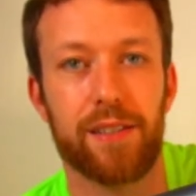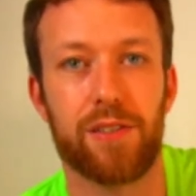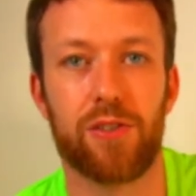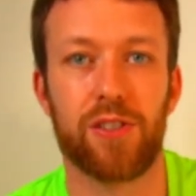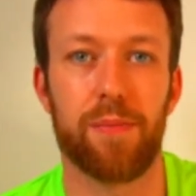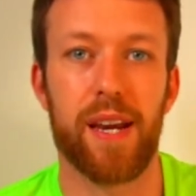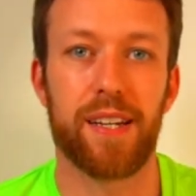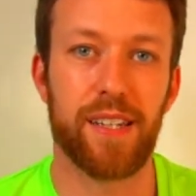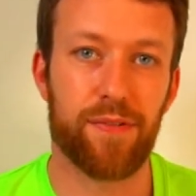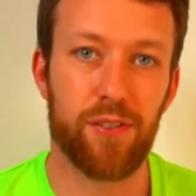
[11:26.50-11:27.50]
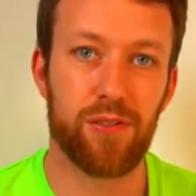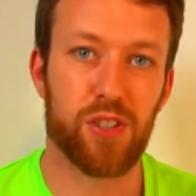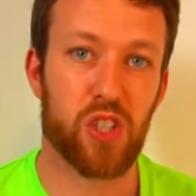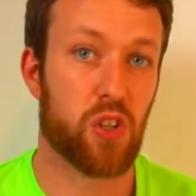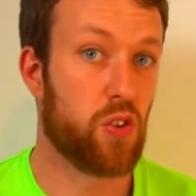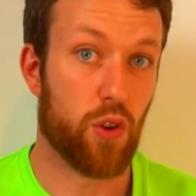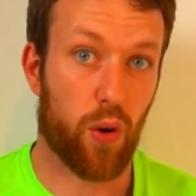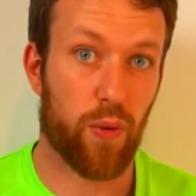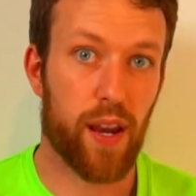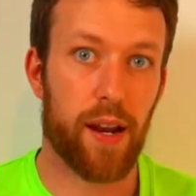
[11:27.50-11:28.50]
Does it make a difference?
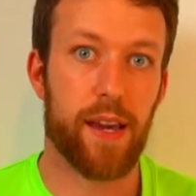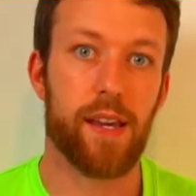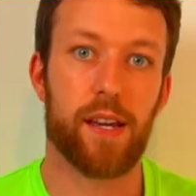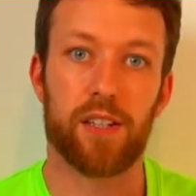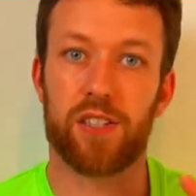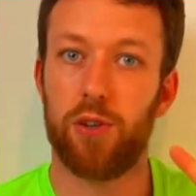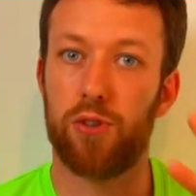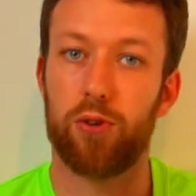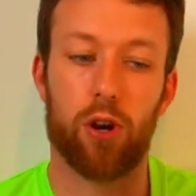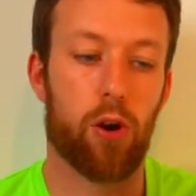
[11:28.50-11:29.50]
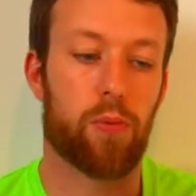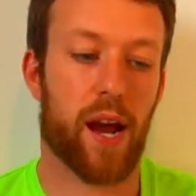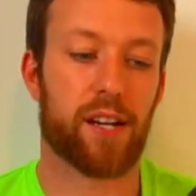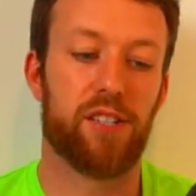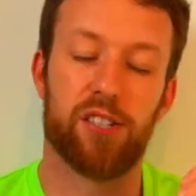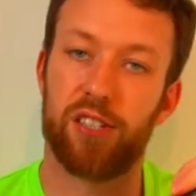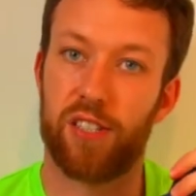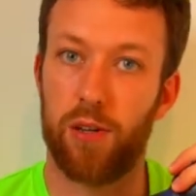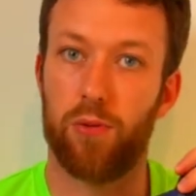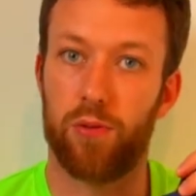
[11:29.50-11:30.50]
Not really. You can still do globe catches, you can
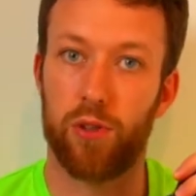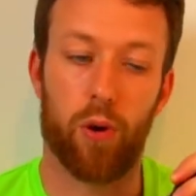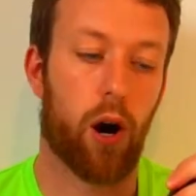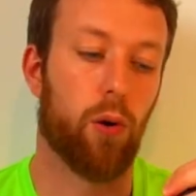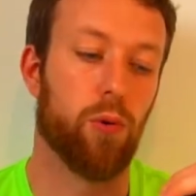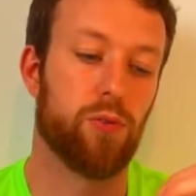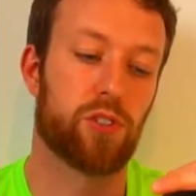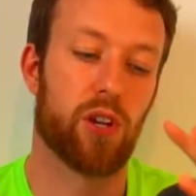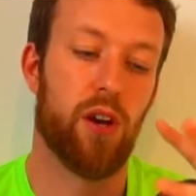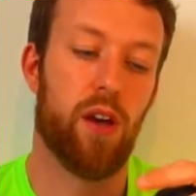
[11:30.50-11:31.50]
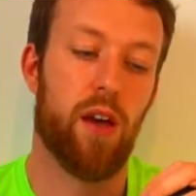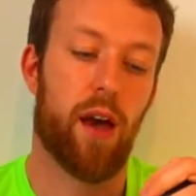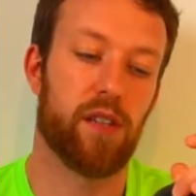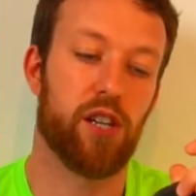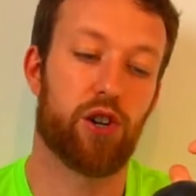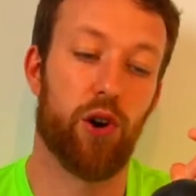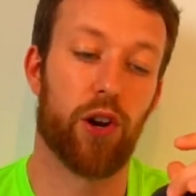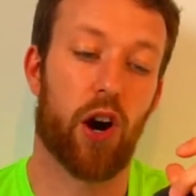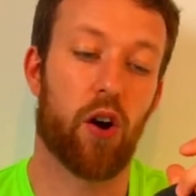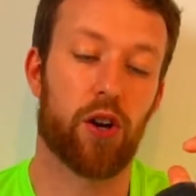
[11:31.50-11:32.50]
still do holds. You could
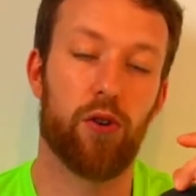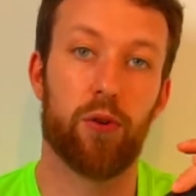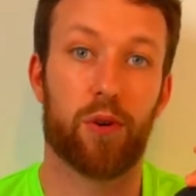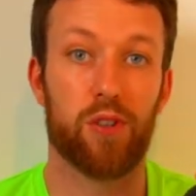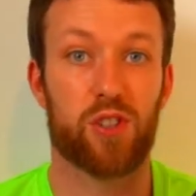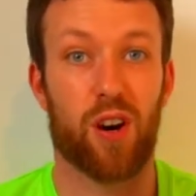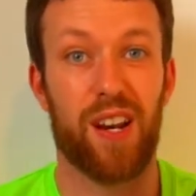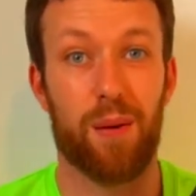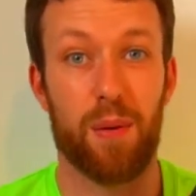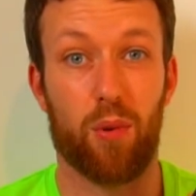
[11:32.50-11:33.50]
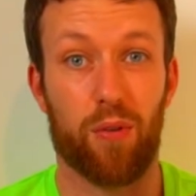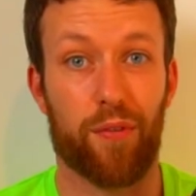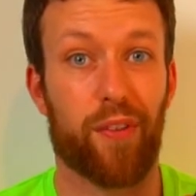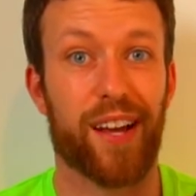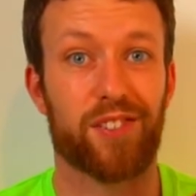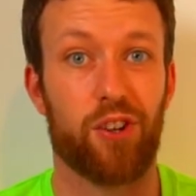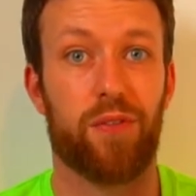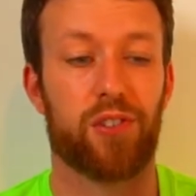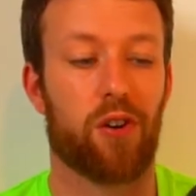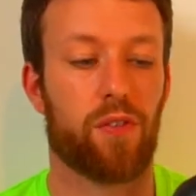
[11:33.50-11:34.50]
argue that because it's got a little bit more of a flat
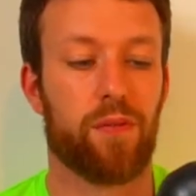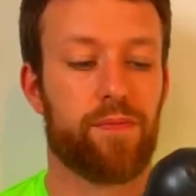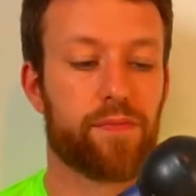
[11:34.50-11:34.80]
surface on,